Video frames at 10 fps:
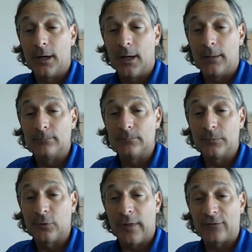
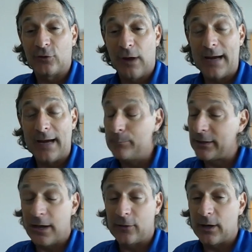Um, so that's
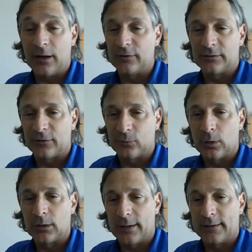great. But in other areas, it
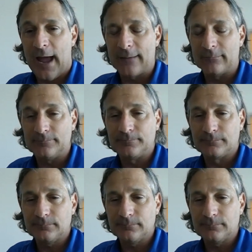doesn't work like that.